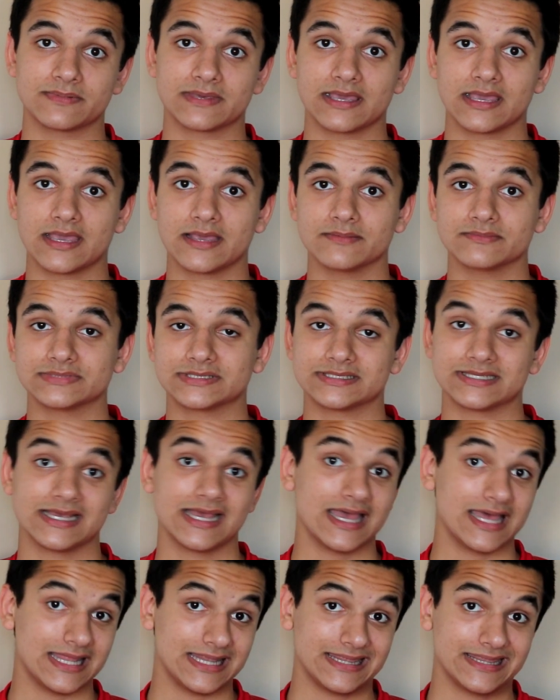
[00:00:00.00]
games
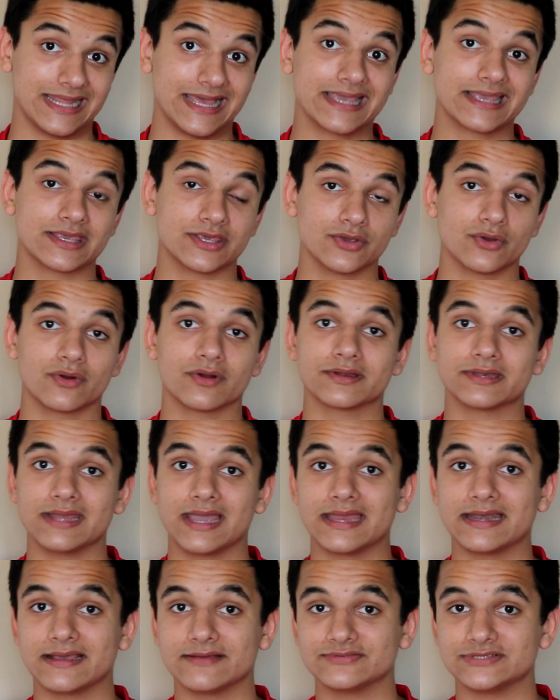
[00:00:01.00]
like York
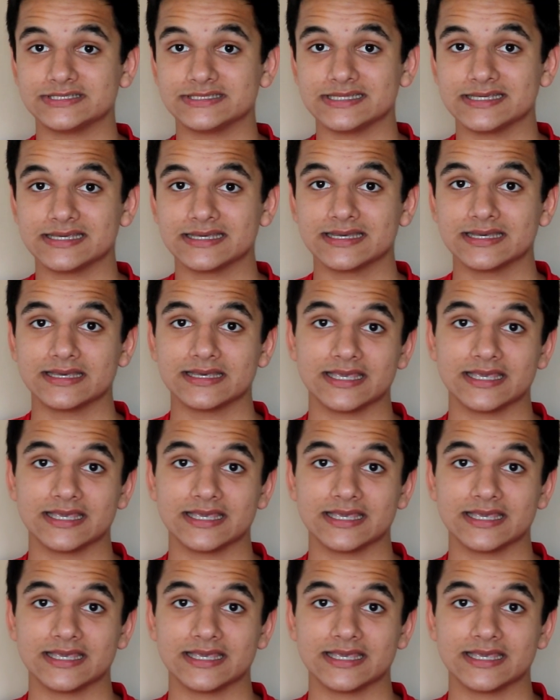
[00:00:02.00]
9 FC,